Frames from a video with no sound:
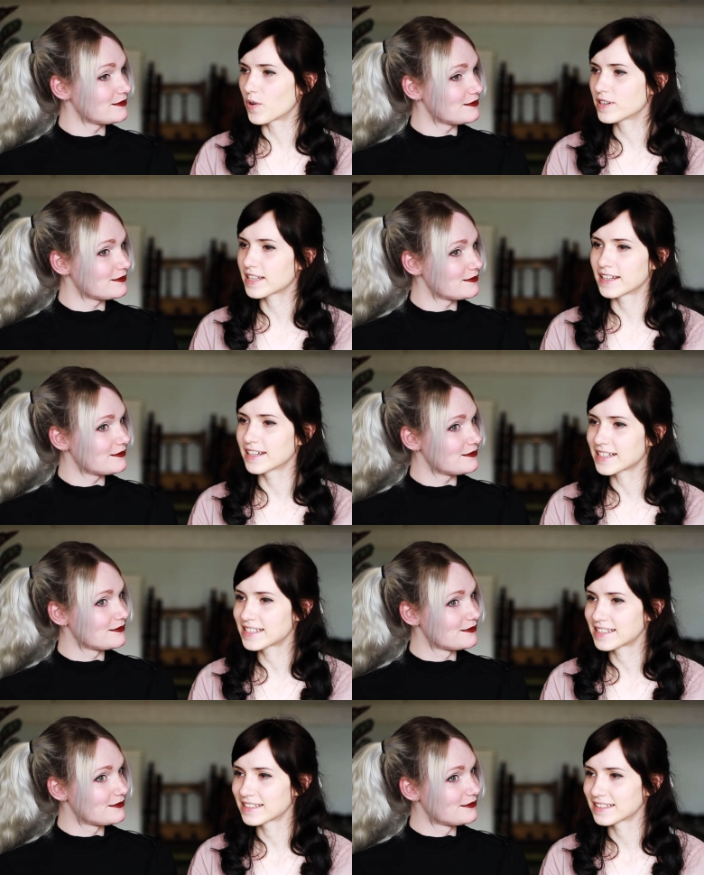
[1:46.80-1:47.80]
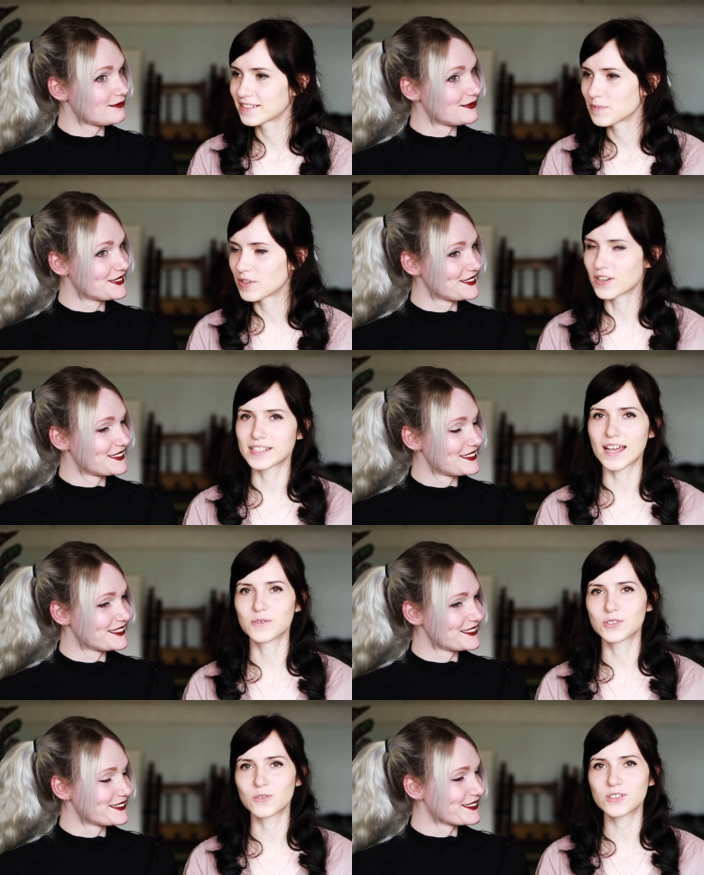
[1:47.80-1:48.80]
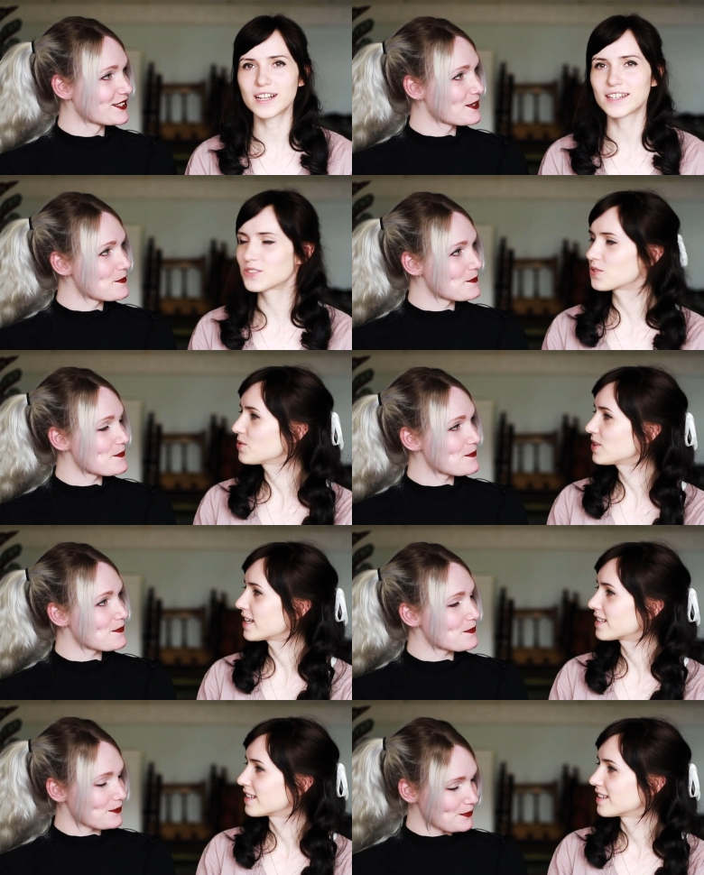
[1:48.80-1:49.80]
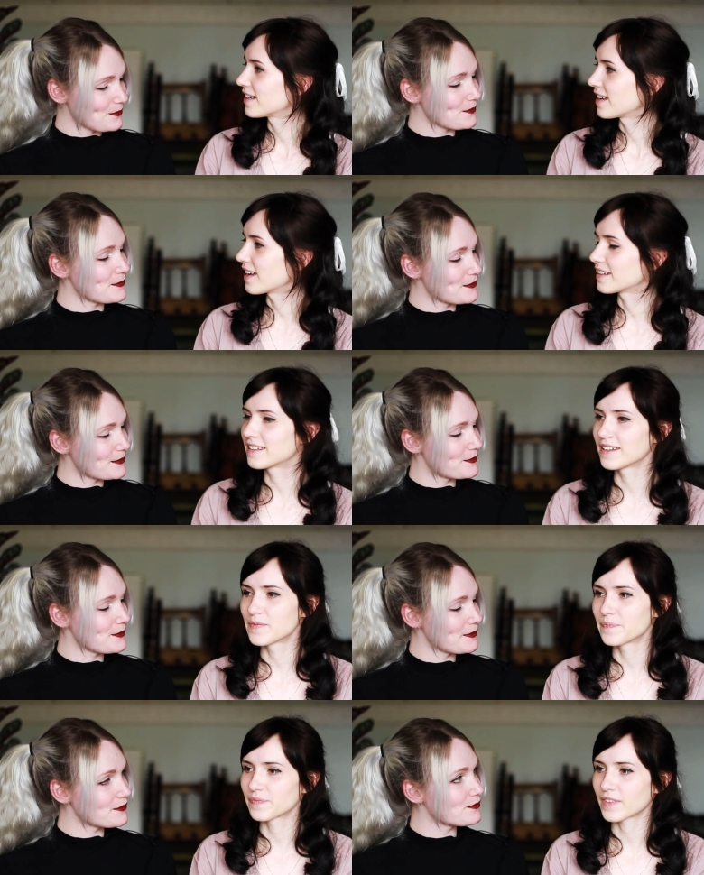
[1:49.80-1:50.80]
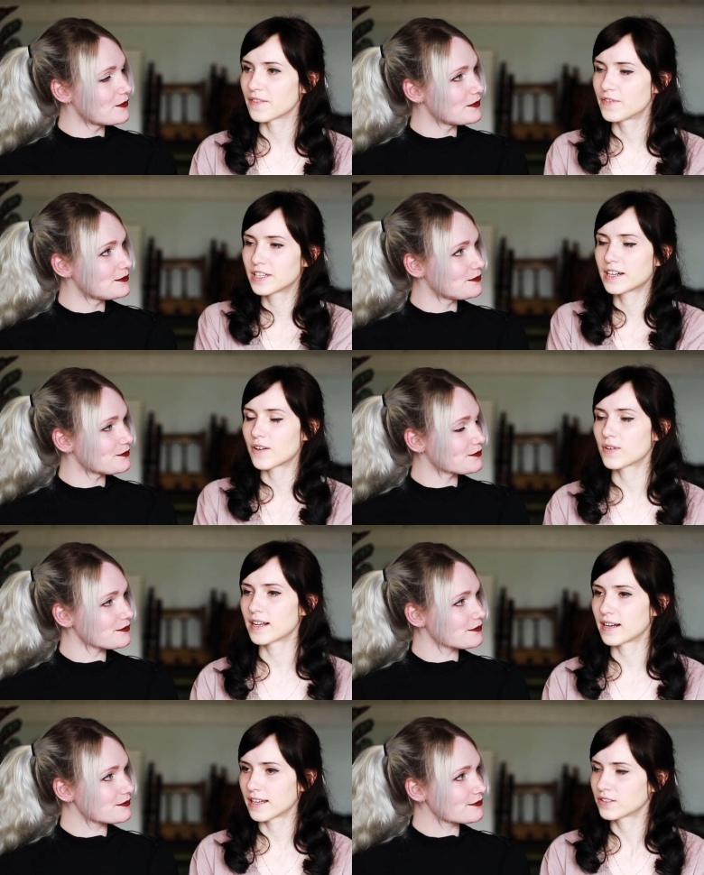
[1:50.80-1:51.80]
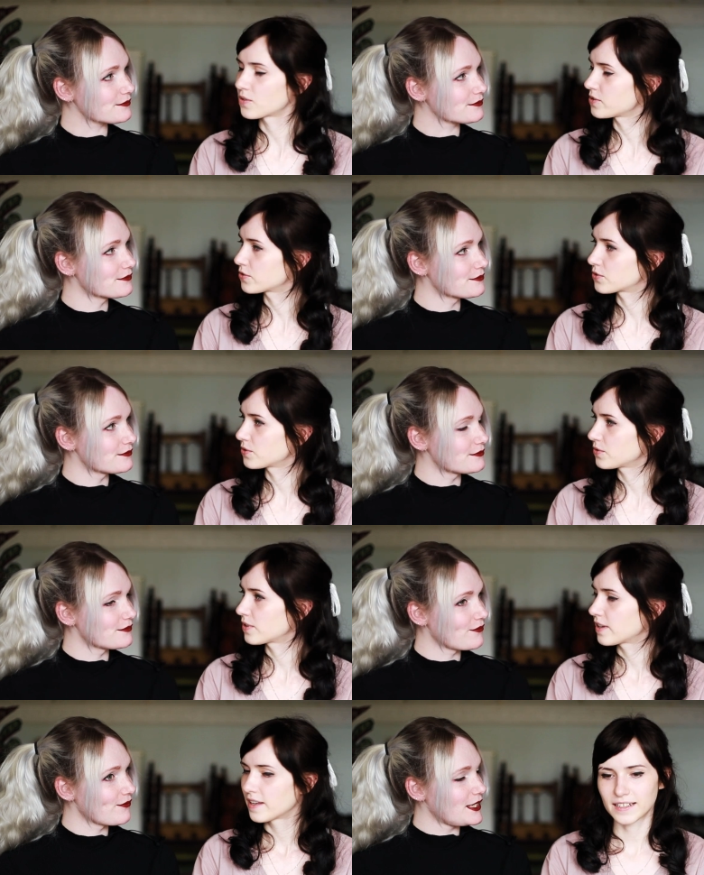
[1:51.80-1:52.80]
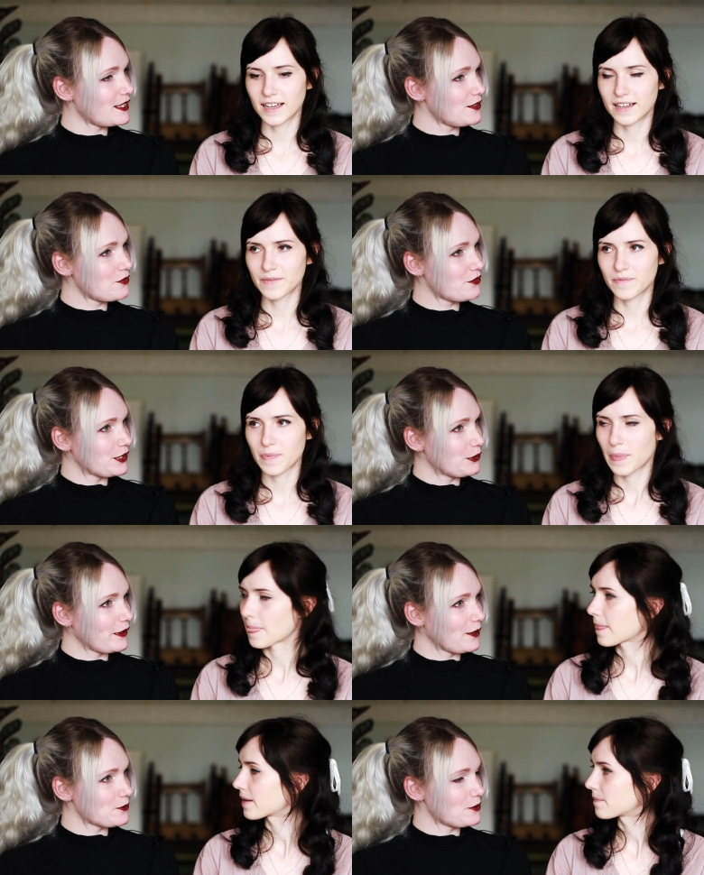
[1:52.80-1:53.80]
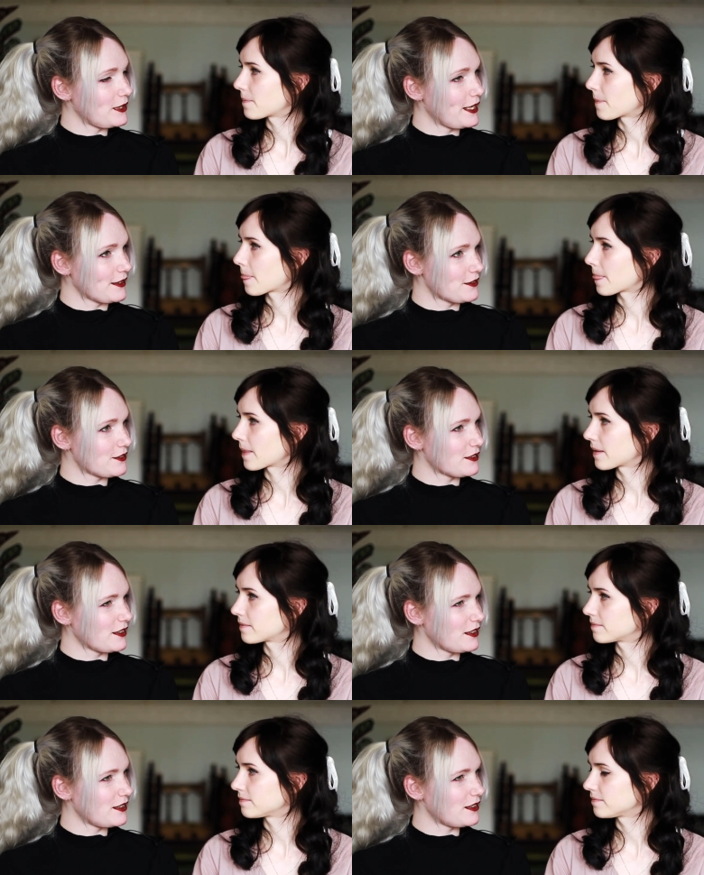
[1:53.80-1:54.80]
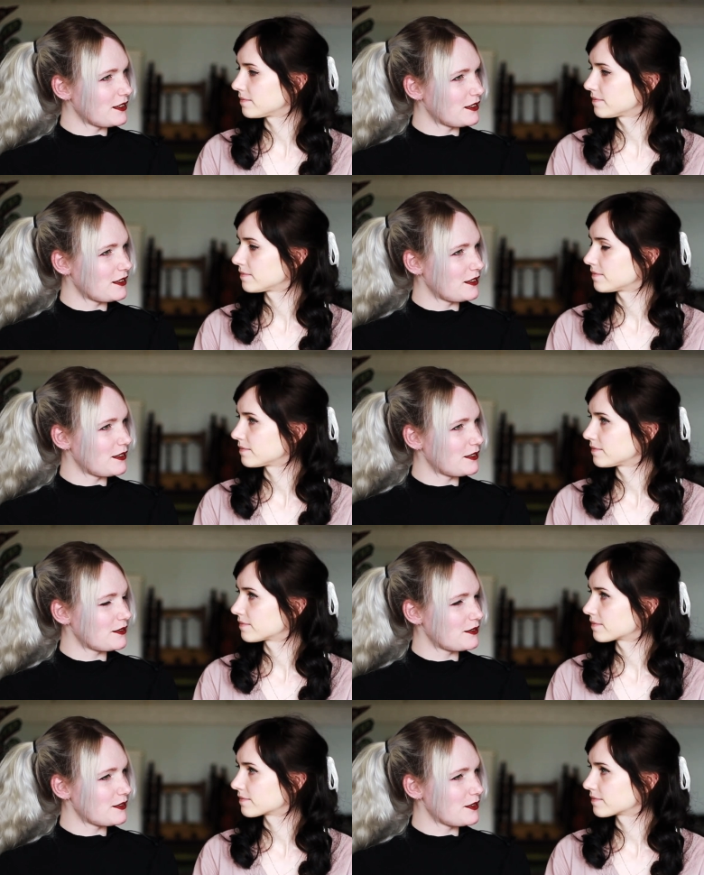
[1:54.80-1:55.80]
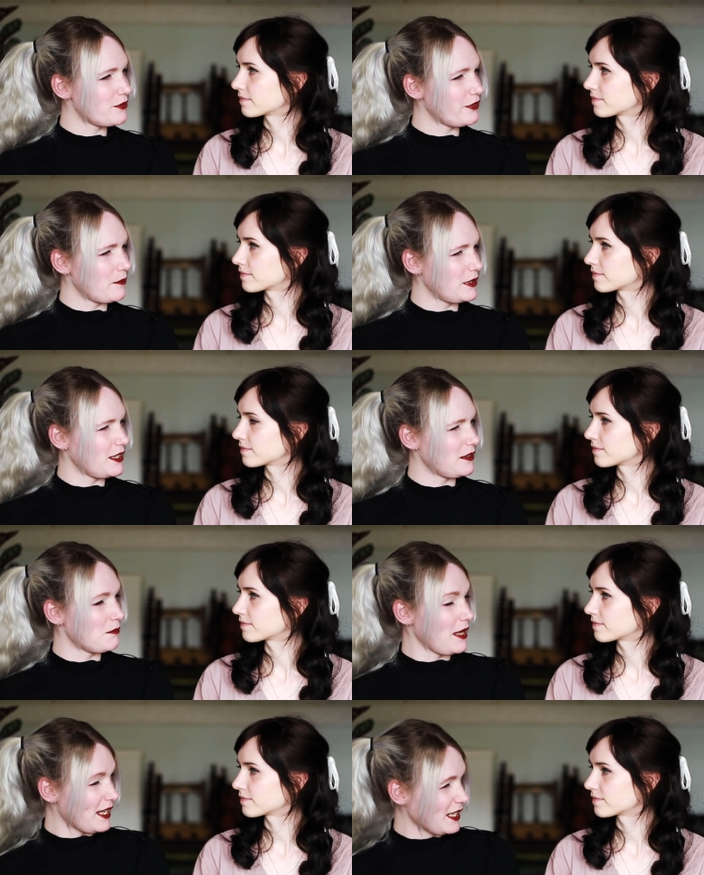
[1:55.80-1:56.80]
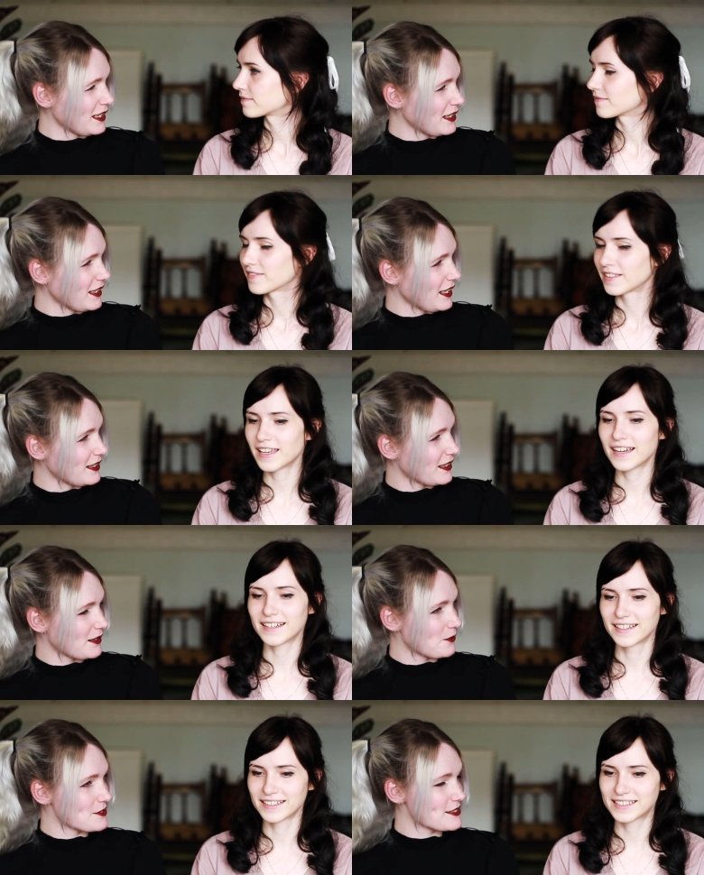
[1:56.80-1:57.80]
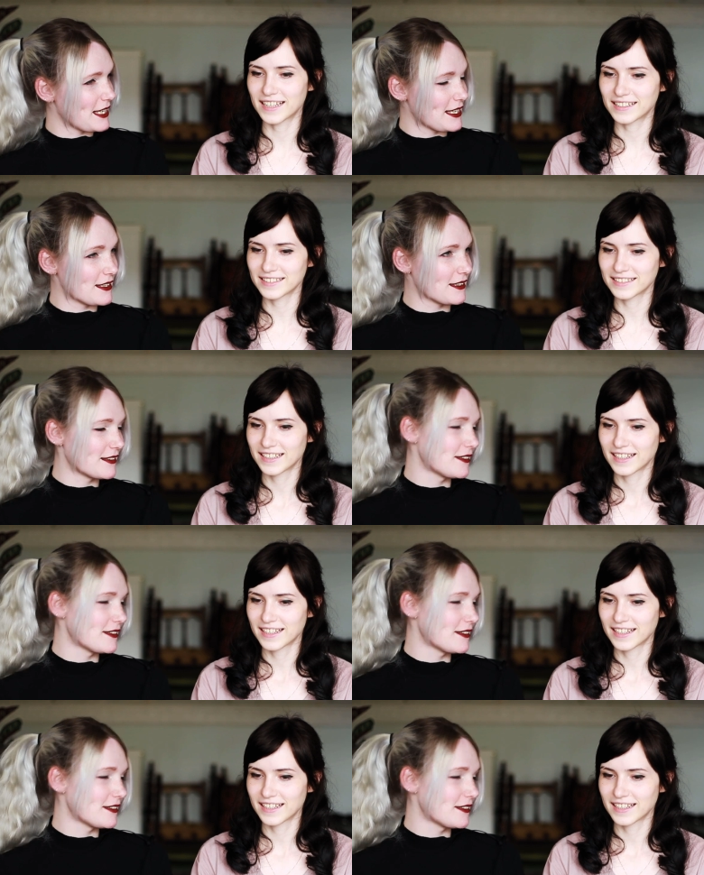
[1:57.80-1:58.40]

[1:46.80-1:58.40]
Speaker 1: boys, I guess, because I was socialized to do that, mm. and um, I figured out I like girls too.
Speaker 2: And then you figure out you liked. Uh feminine men, and yeah, then it was exactly.